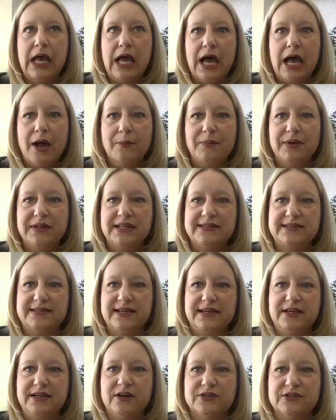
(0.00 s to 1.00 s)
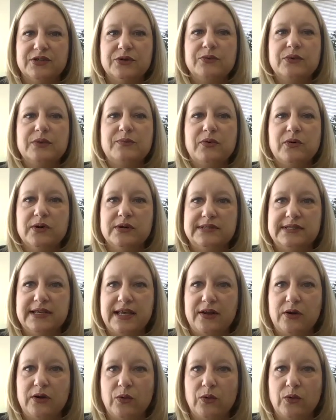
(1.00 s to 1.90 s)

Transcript: But the study also reports that